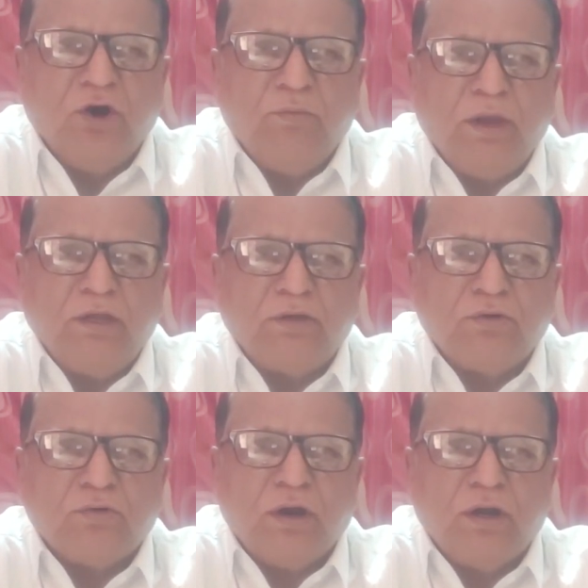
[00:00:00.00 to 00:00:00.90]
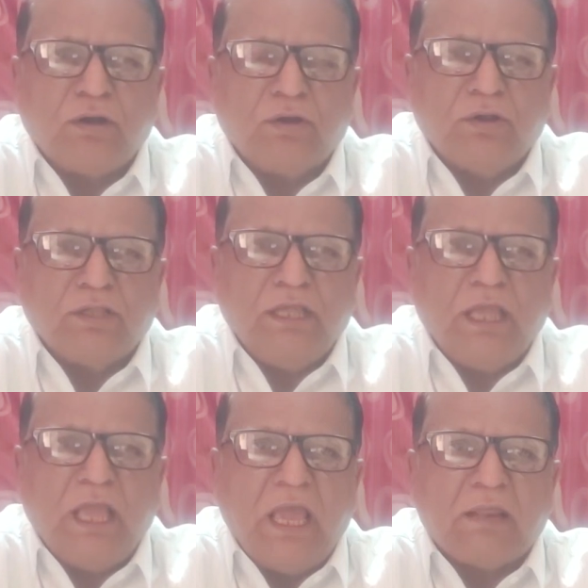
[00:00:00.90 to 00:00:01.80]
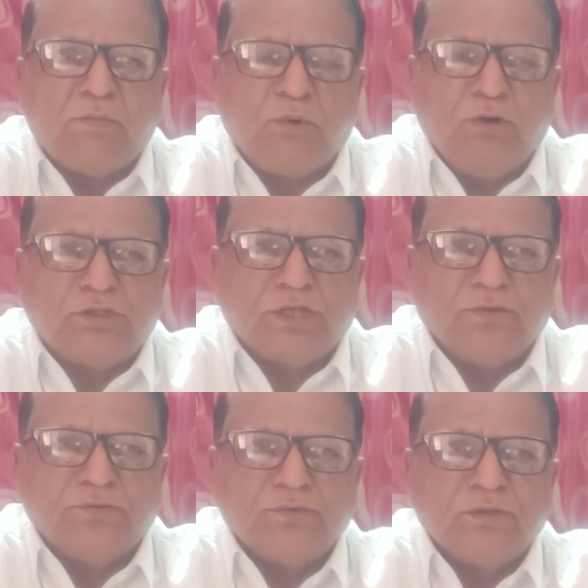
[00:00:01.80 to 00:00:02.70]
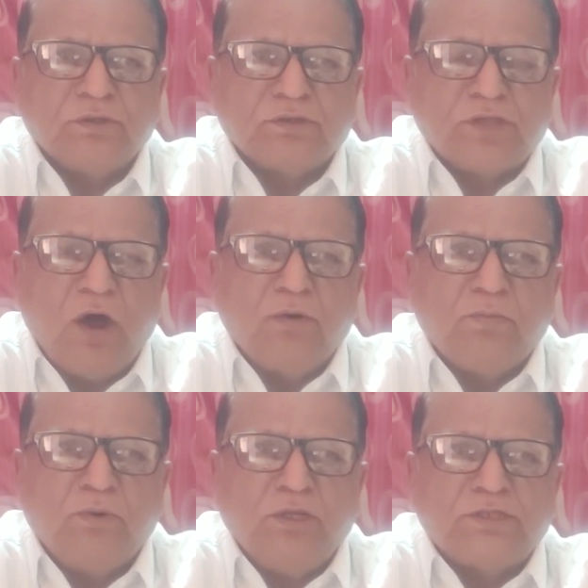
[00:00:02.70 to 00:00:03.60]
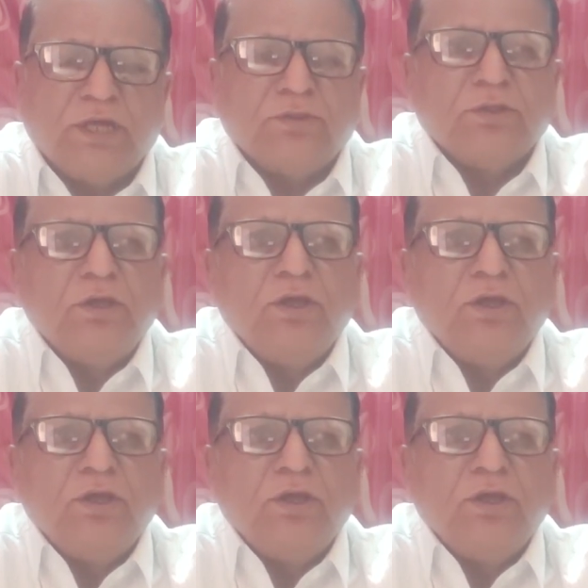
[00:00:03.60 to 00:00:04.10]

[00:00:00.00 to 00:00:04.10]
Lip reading: government to control the air pollution, sound pollution.